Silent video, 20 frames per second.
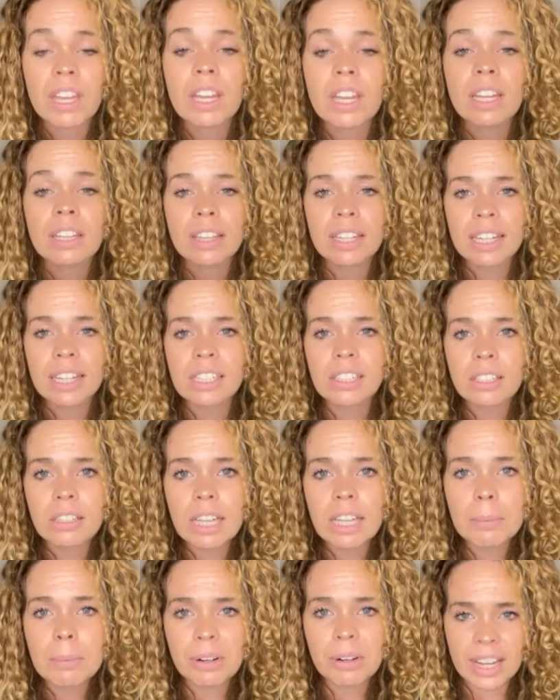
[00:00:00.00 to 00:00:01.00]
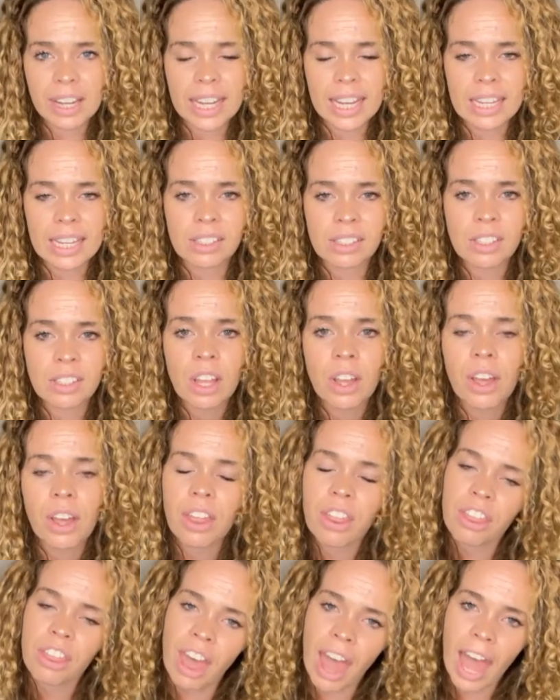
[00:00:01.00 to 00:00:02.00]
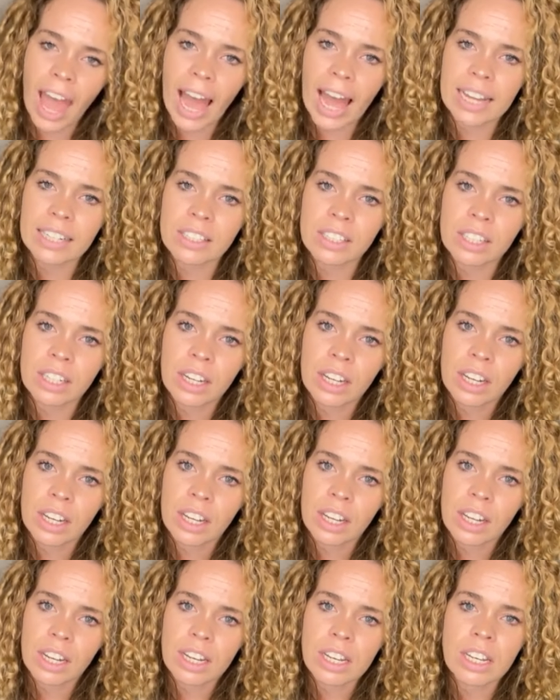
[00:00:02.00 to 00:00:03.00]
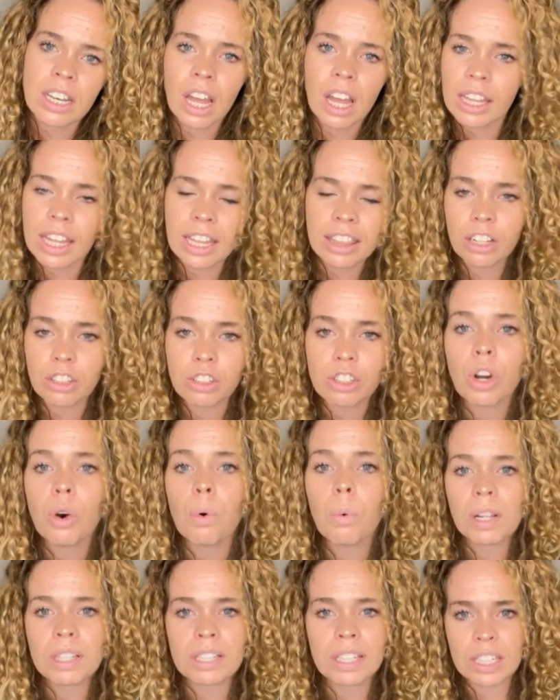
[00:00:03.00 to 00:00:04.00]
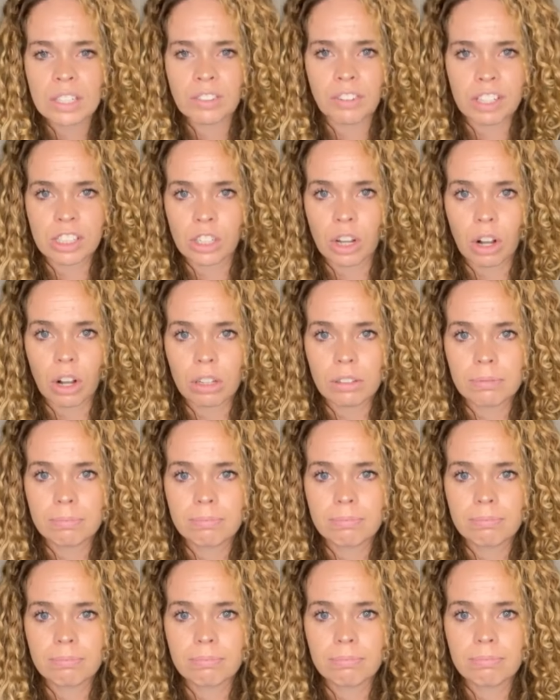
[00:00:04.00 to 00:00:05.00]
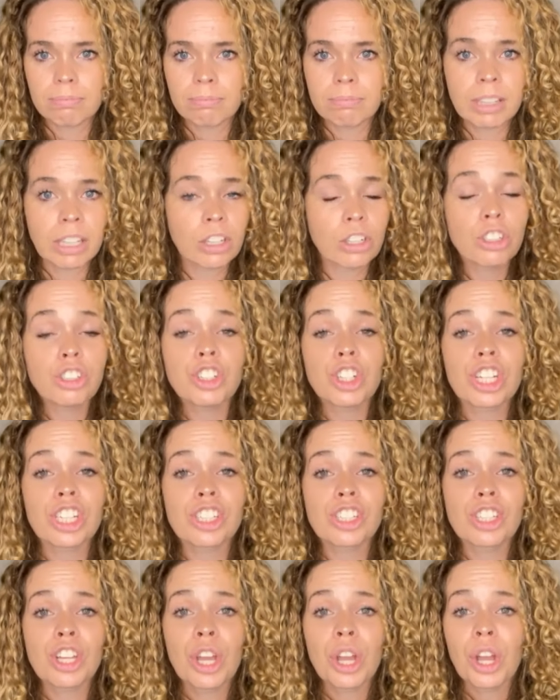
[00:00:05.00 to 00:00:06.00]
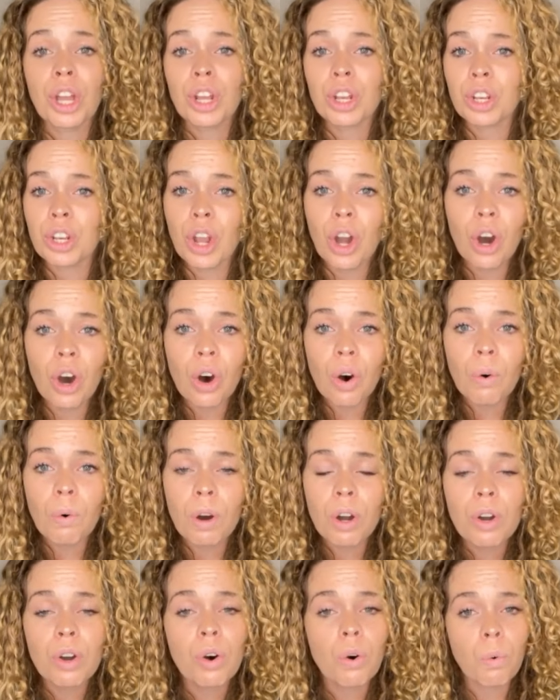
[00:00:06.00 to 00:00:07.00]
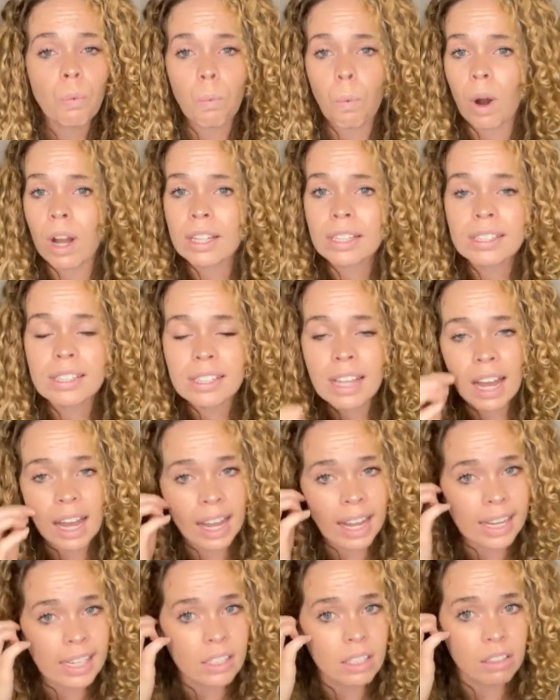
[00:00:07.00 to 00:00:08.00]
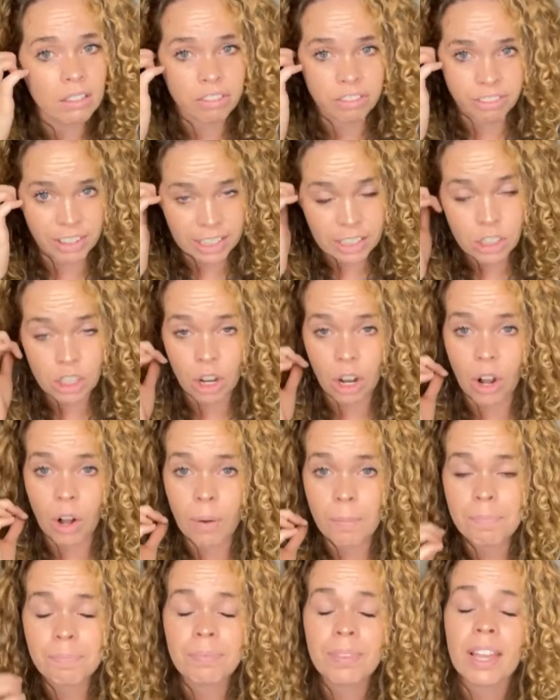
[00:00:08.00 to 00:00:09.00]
The disclaimer is that there's no one size fits all. There is just no one size fits all,